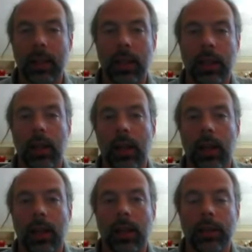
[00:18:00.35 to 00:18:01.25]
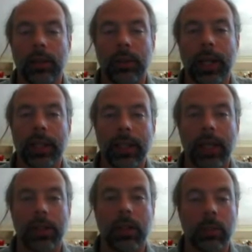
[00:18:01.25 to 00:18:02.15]
the
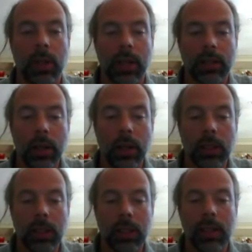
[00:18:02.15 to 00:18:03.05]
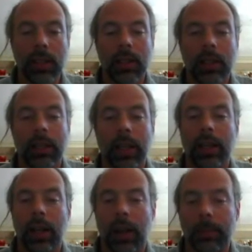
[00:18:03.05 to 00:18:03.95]
transaction or block slowly.
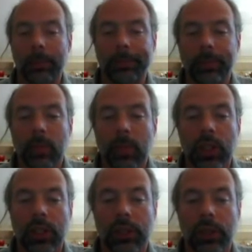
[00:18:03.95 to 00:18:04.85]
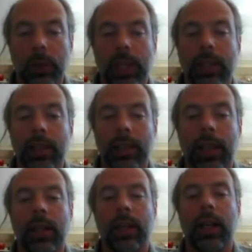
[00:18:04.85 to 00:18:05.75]
Then just a few seconds
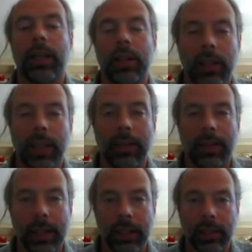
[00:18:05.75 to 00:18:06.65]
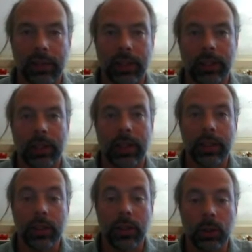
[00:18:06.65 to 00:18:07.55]
later, I currently have that configured
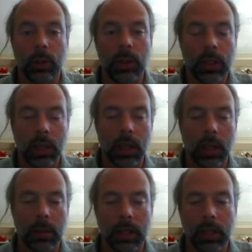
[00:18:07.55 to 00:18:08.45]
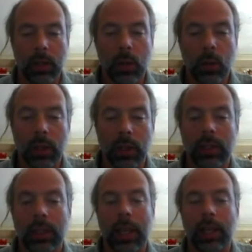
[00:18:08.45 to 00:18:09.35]
at 2.
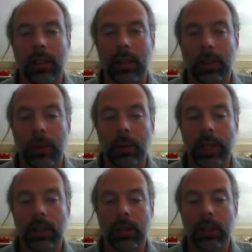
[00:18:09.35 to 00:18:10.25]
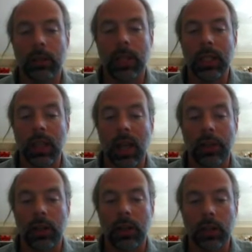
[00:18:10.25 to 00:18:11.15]
We'll send the request to
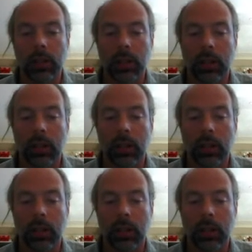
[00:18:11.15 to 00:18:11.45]
another